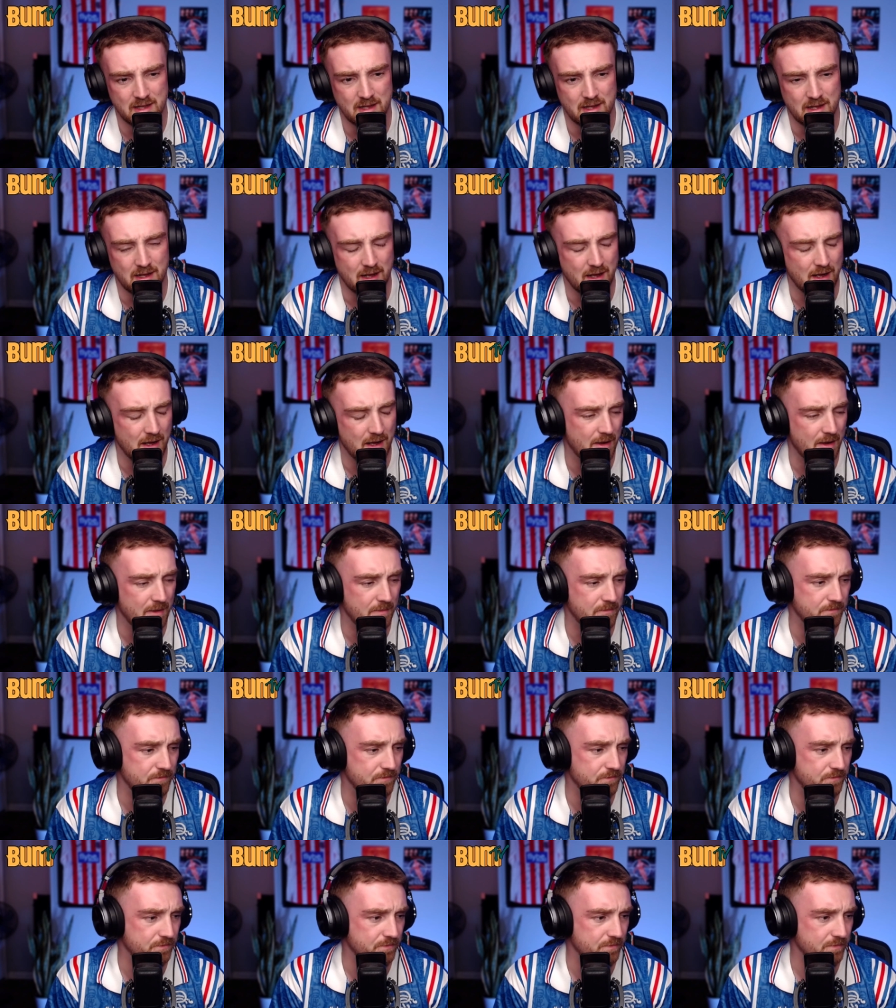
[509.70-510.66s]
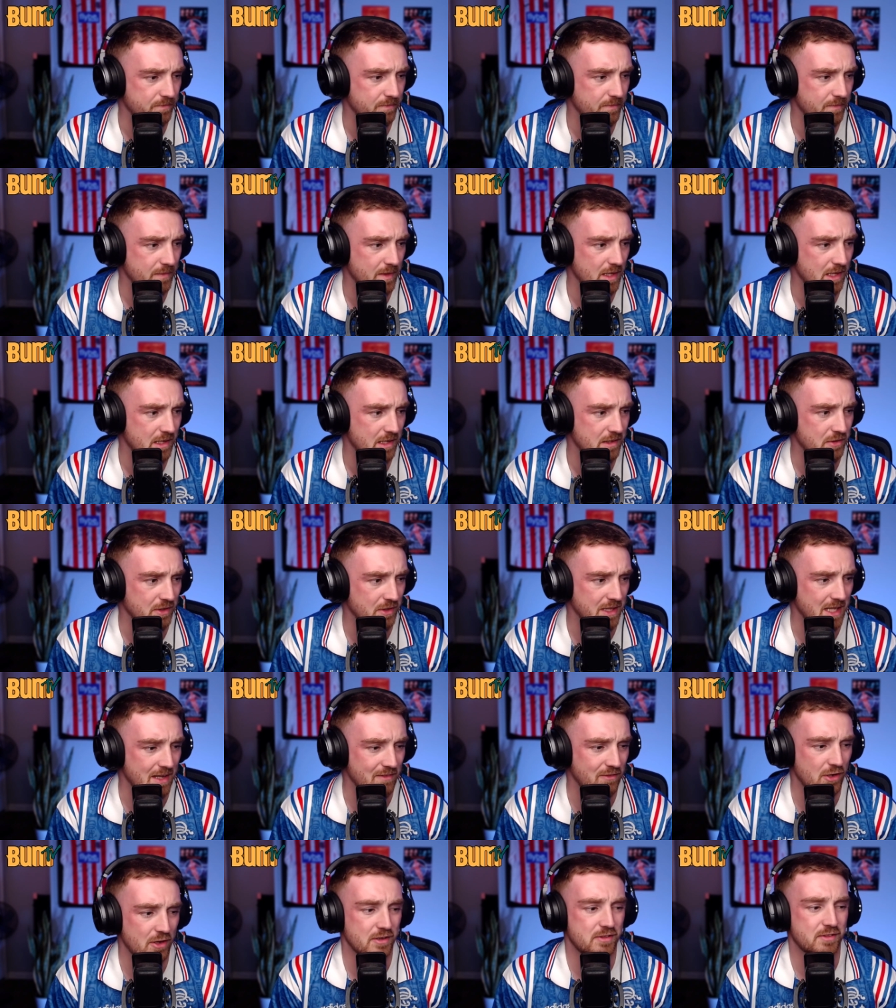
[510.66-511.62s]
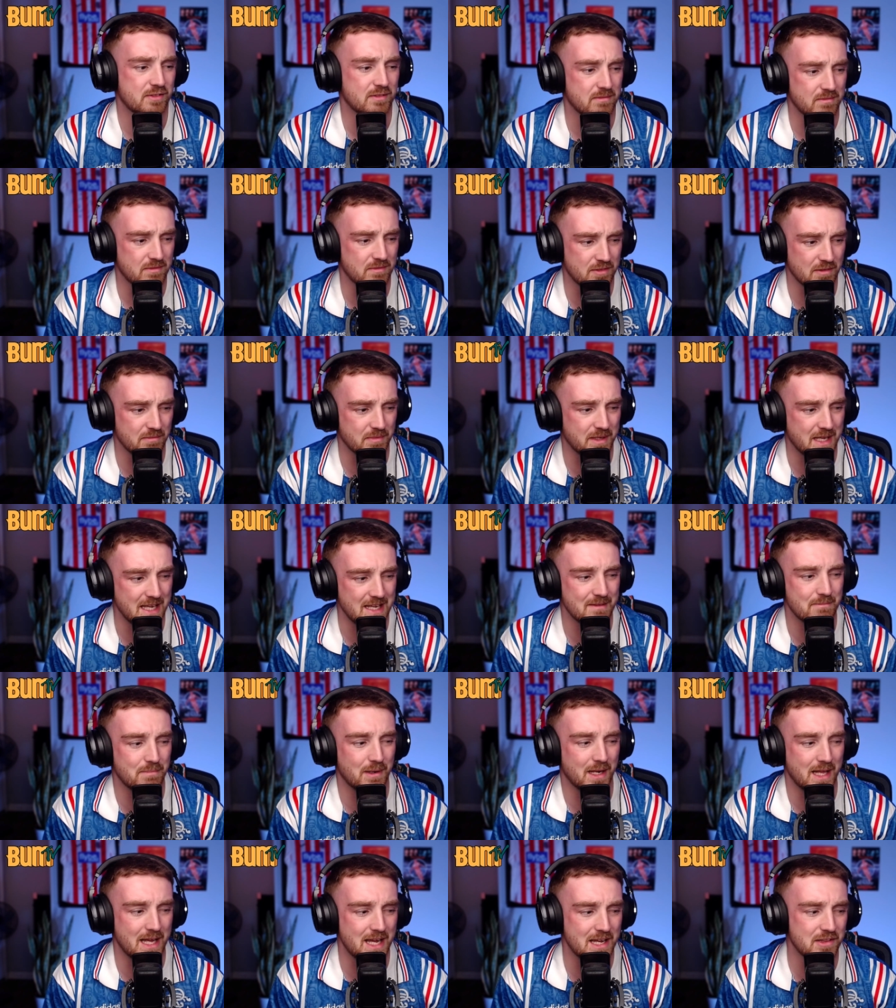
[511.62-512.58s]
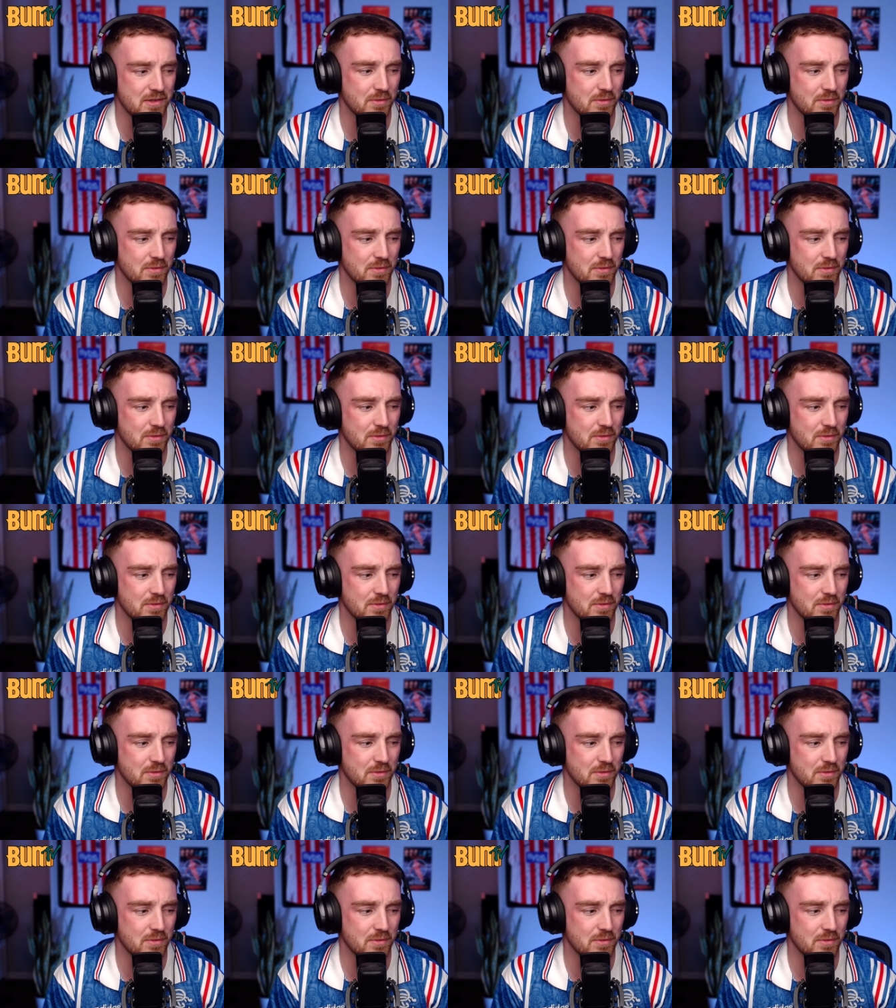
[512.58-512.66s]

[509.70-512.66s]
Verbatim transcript: Um, so again, they've lost some key players.